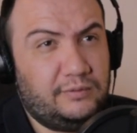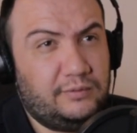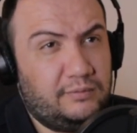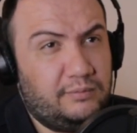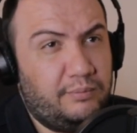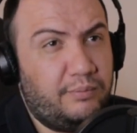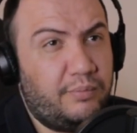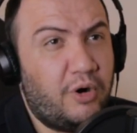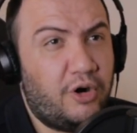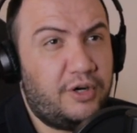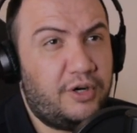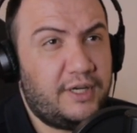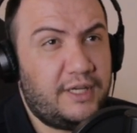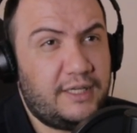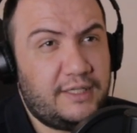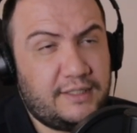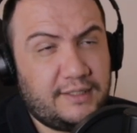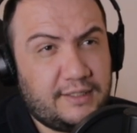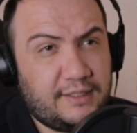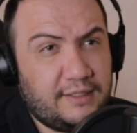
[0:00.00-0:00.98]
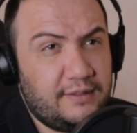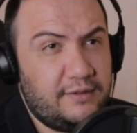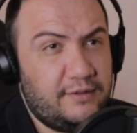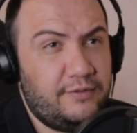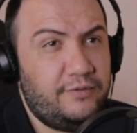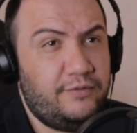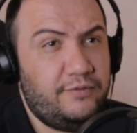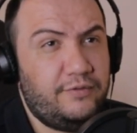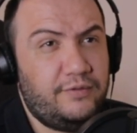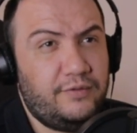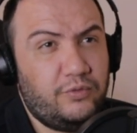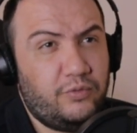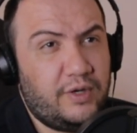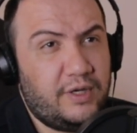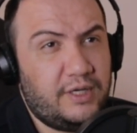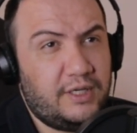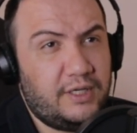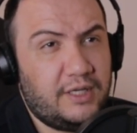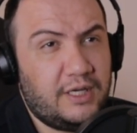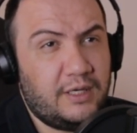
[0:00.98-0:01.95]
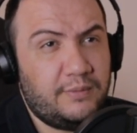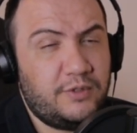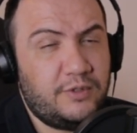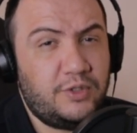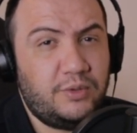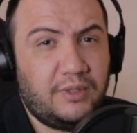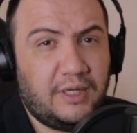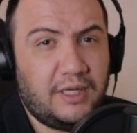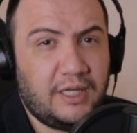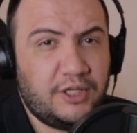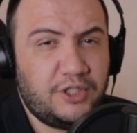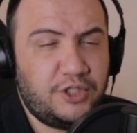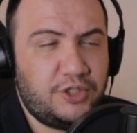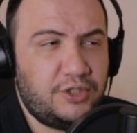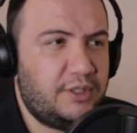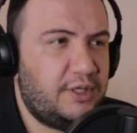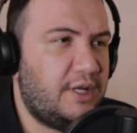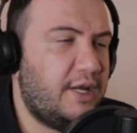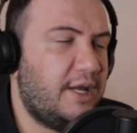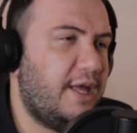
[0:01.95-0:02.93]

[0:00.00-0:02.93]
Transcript: parties when it comes to election.